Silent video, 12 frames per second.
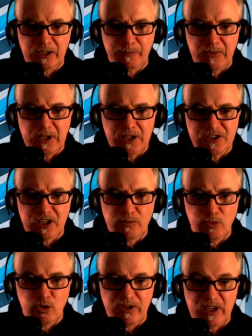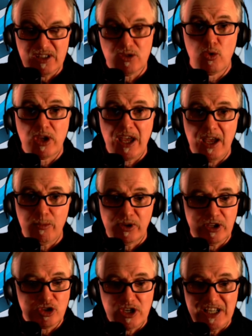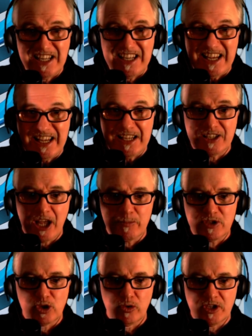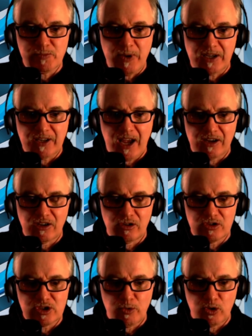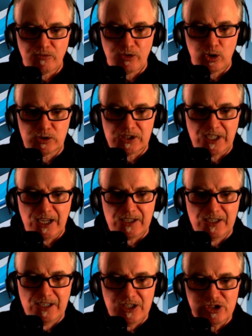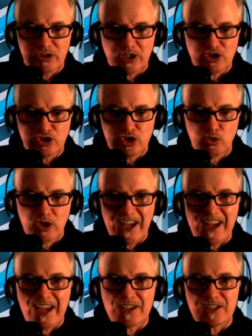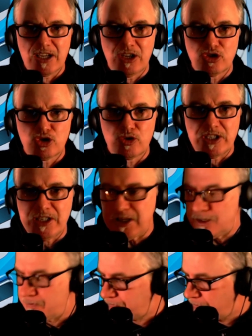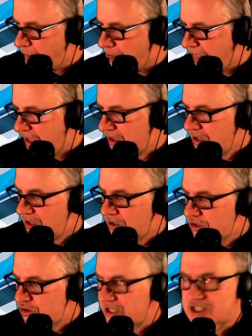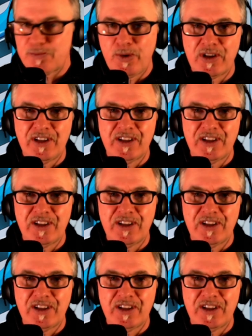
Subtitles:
He said the movie is okay, but the 3D is absolutely spectacular, so I'm looking forward to that. So that's Julia X in 3D. So that's my